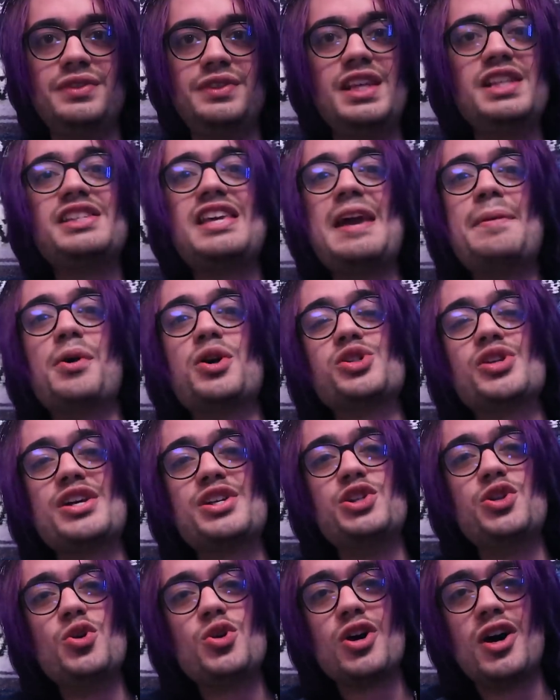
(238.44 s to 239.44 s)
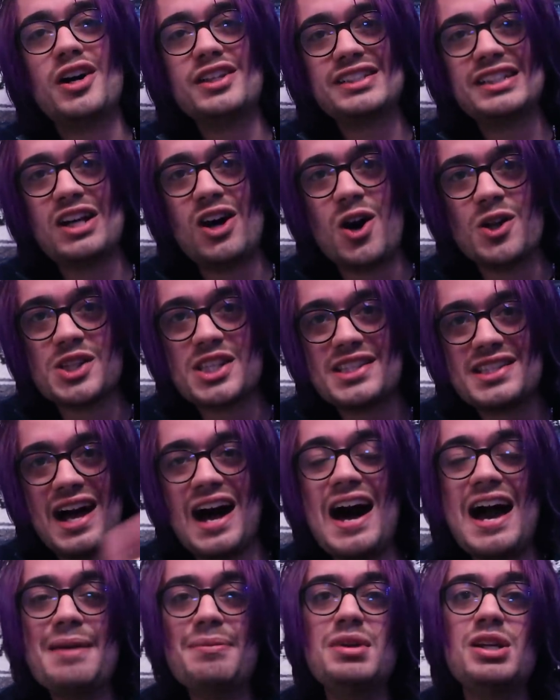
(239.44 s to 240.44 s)
This game also has new content all the
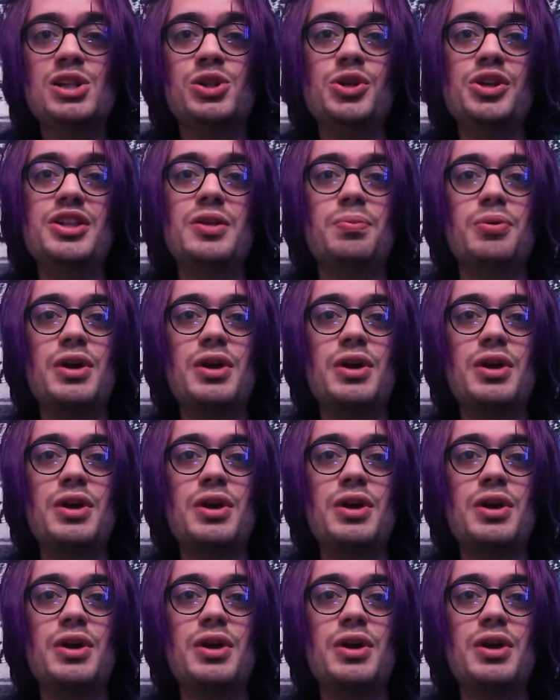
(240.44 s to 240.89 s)
time, including the